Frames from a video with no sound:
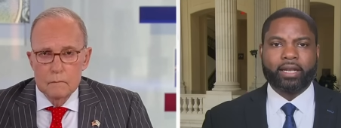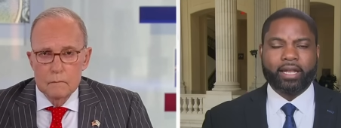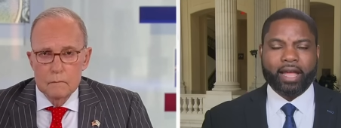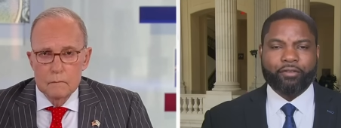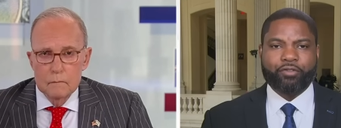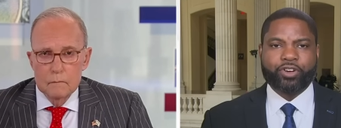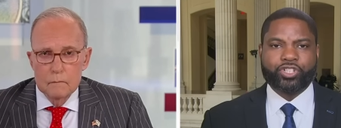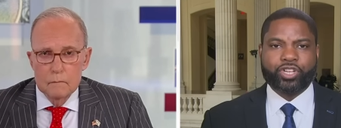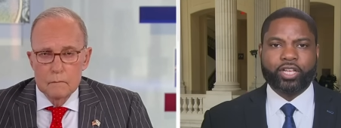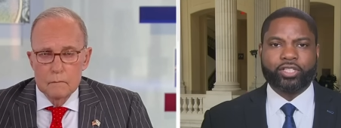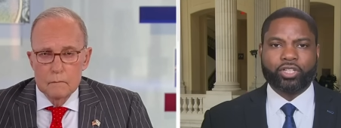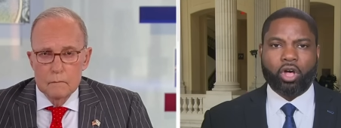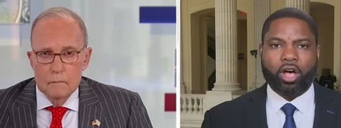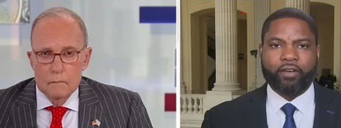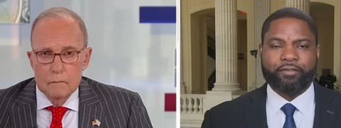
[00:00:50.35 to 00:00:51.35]
Speaker 1: leveraged his
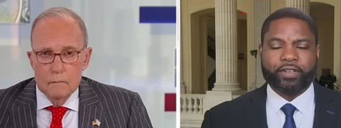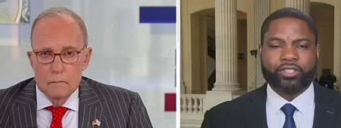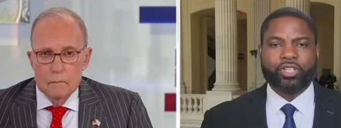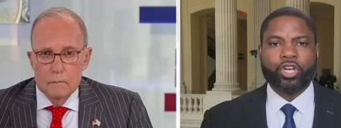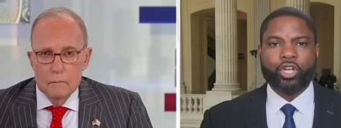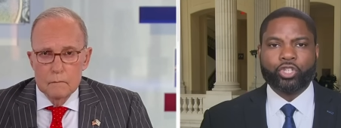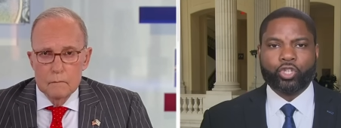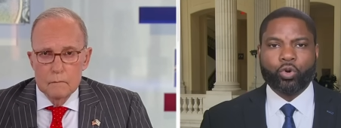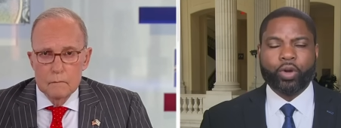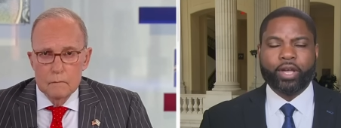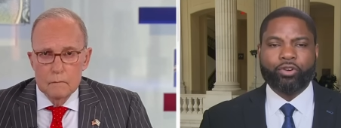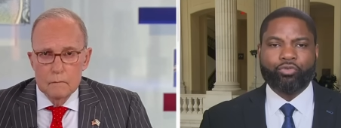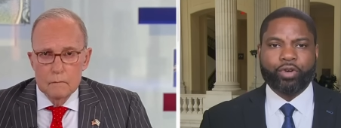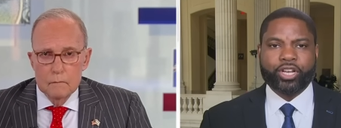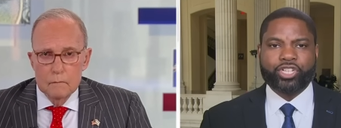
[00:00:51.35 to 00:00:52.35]
office to
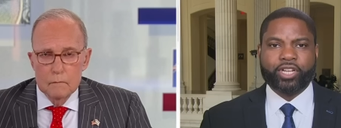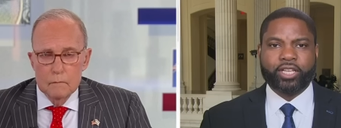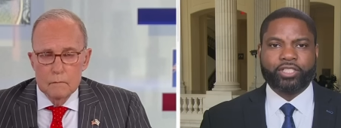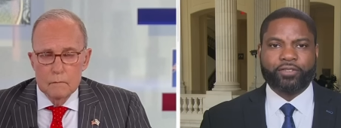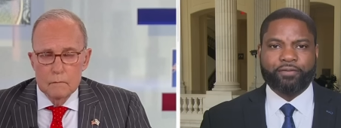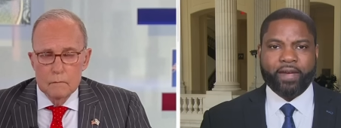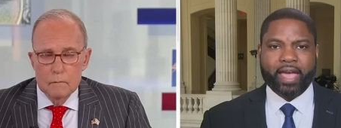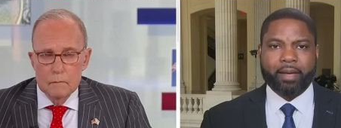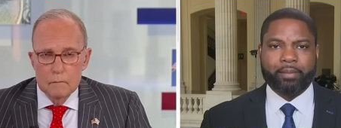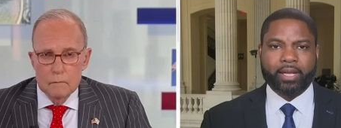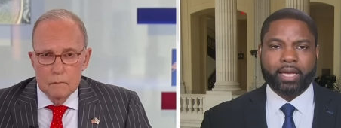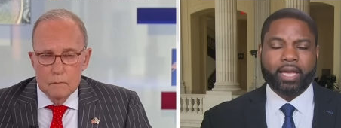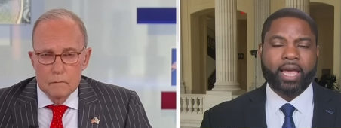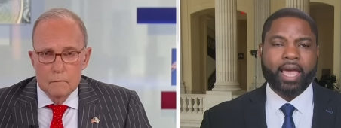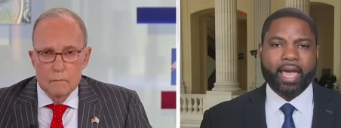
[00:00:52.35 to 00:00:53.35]
enrich his
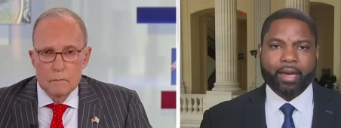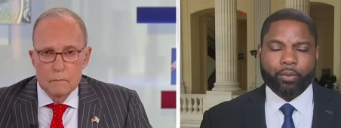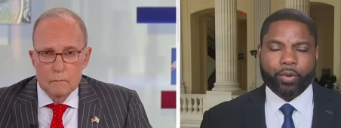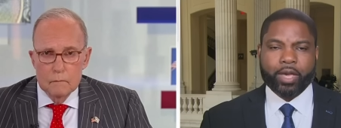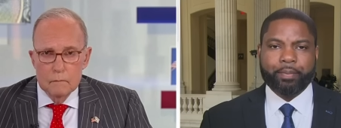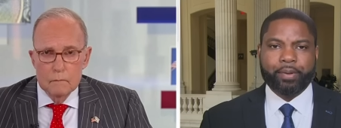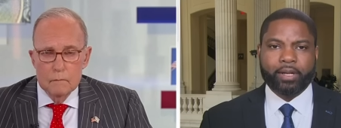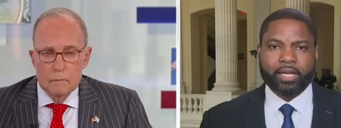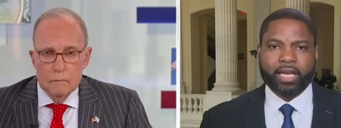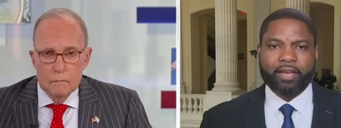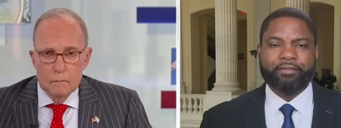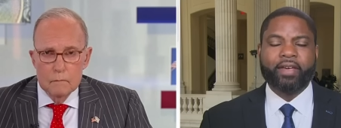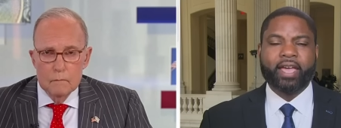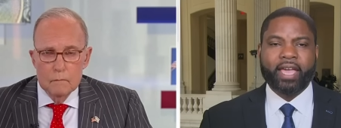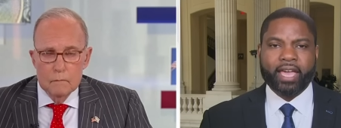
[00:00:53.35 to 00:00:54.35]
family, and we
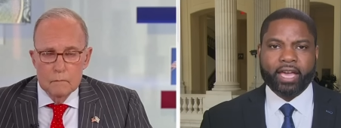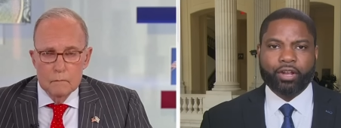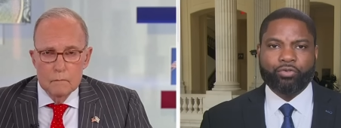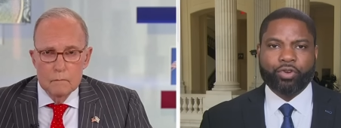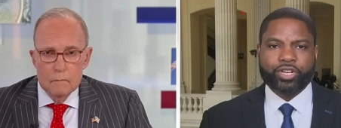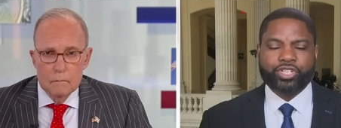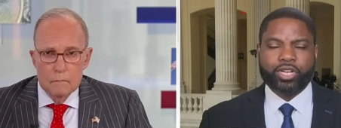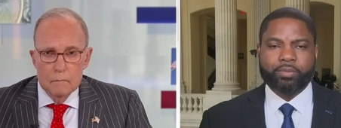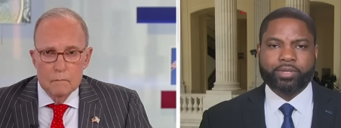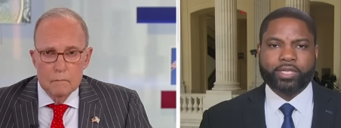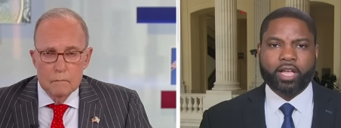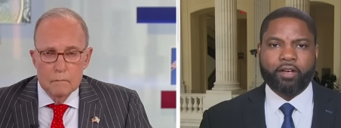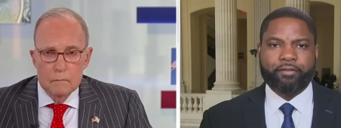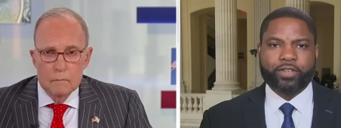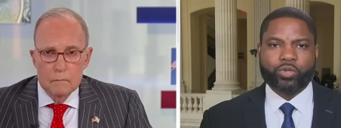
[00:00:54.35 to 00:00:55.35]
believe he enriched
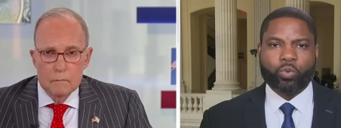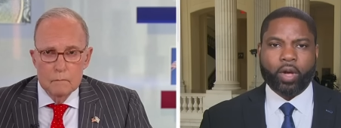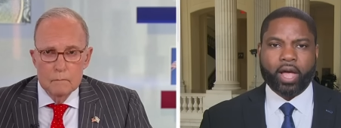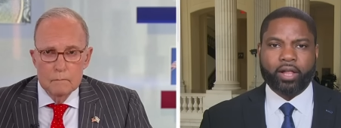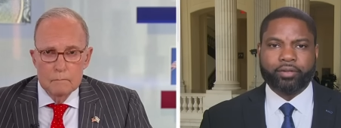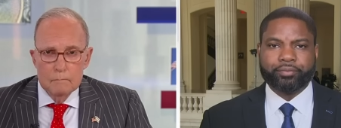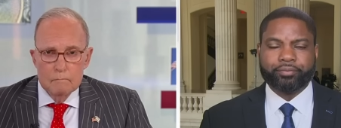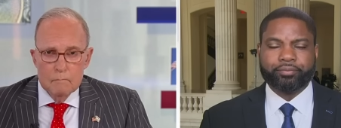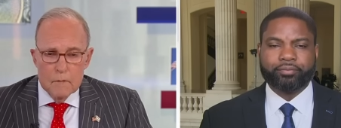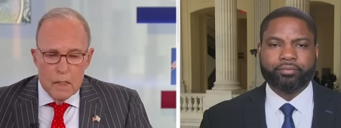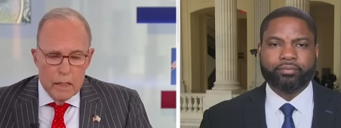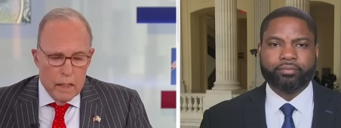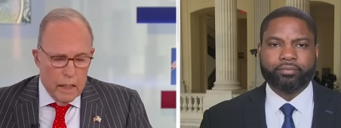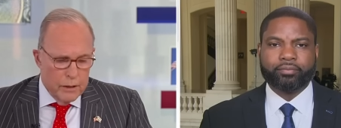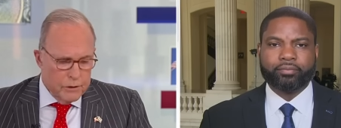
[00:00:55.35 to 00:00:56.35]
himself as well.
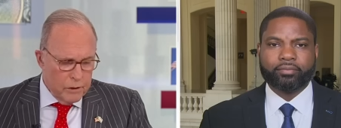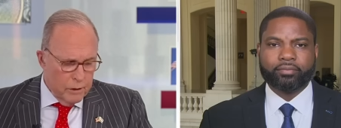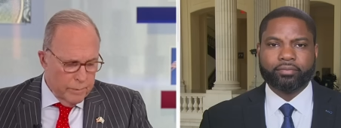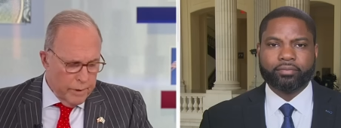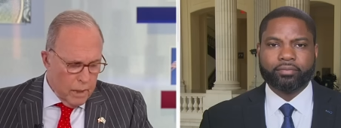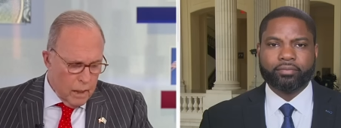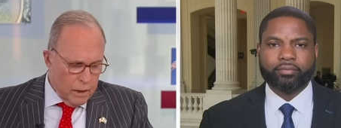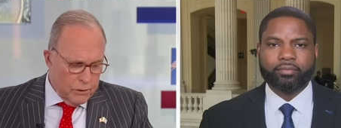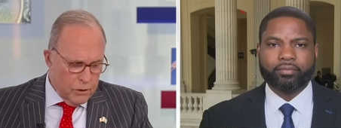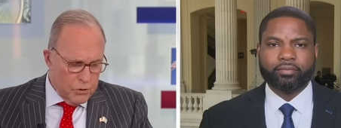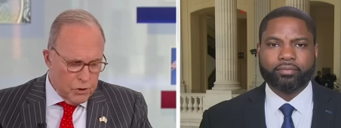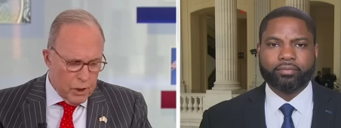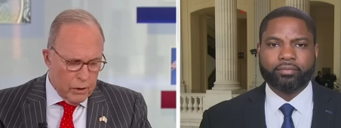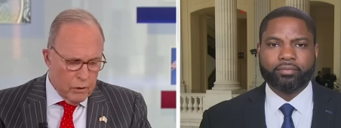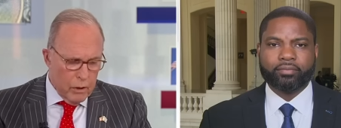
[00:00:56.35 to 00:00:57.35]
Speaker 2: Yeah, it's going to be hard to
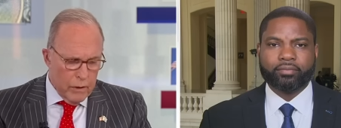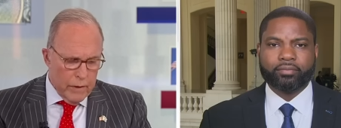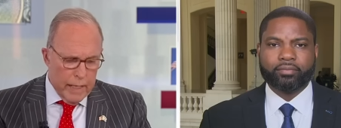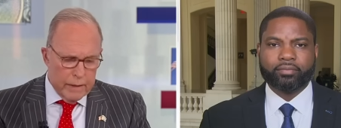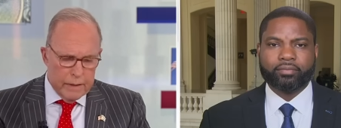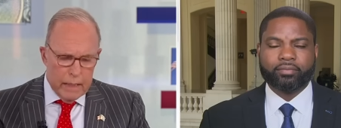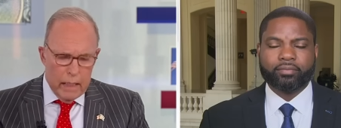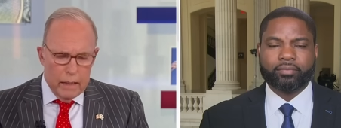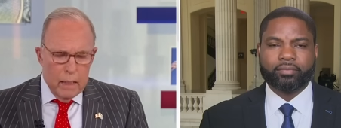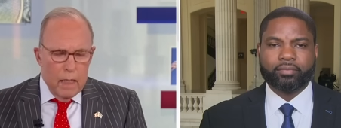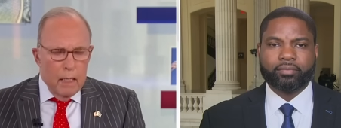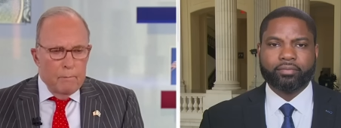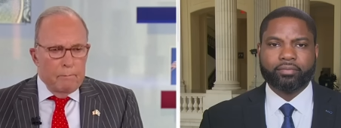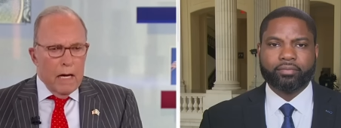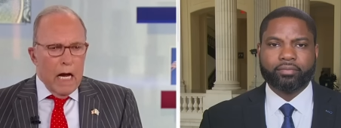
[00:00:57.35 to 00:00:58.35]
shut all that down.
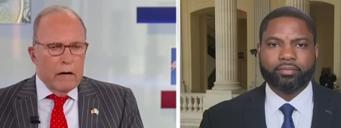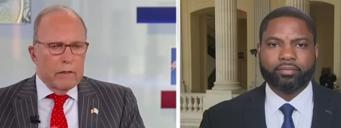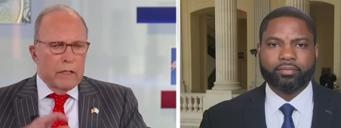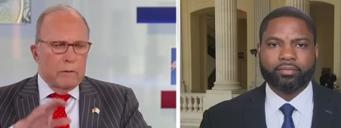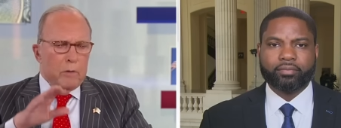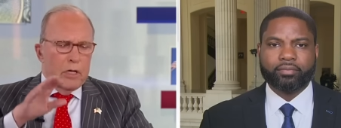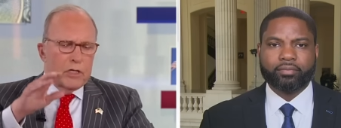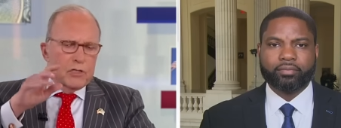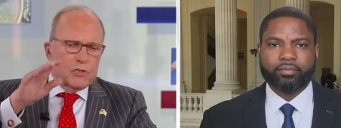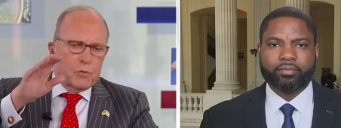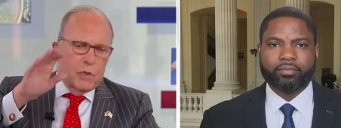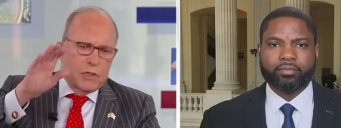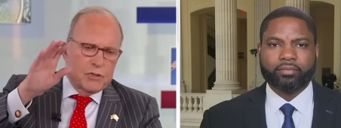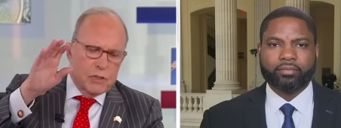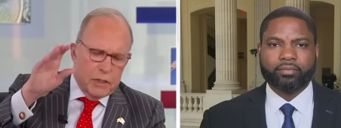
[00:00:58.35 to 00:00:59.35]
Byron, I want to
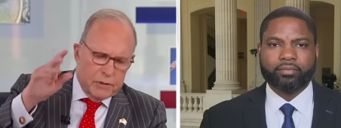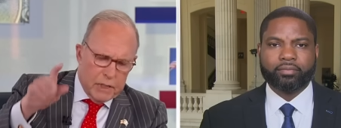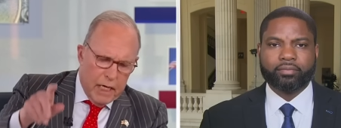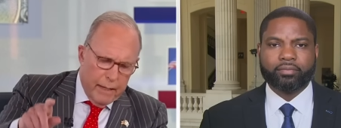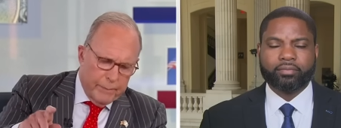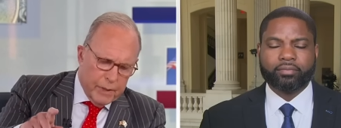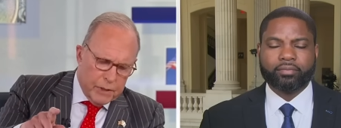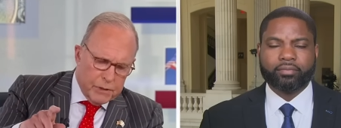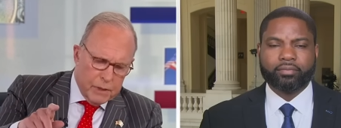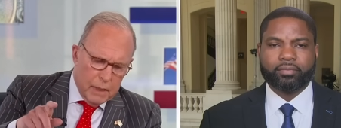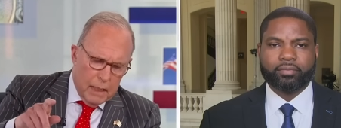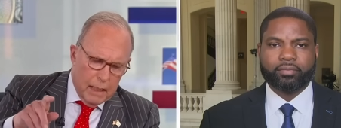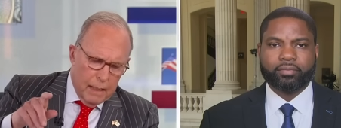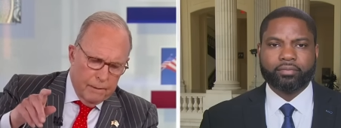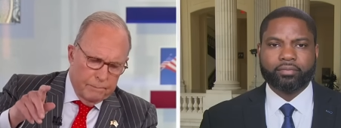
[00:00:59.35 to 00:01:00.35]
switch topics.
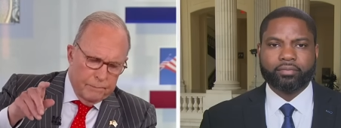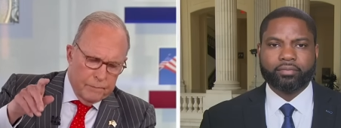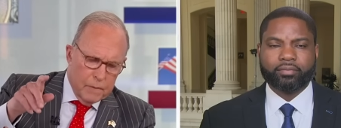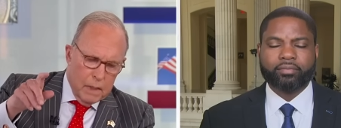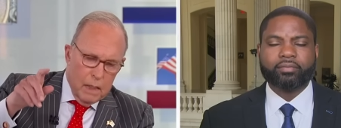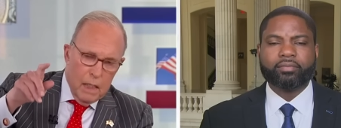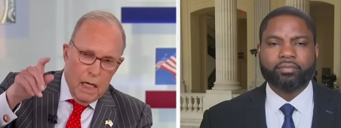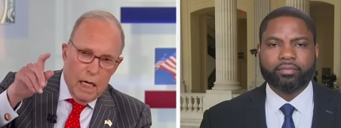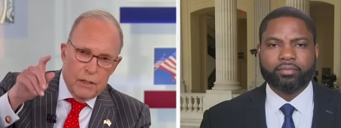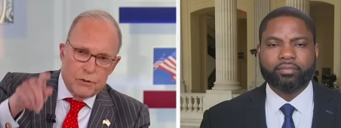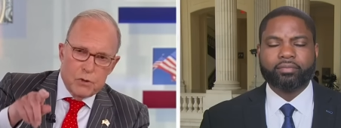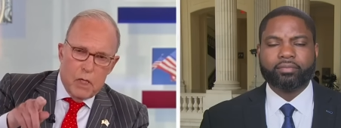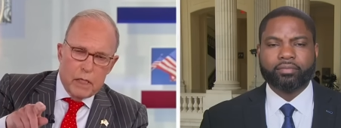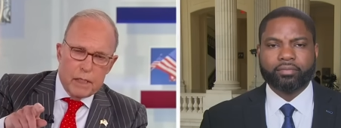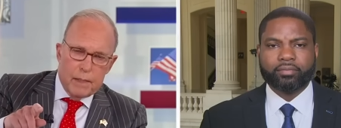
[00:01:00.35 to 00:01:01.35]
Um, and talk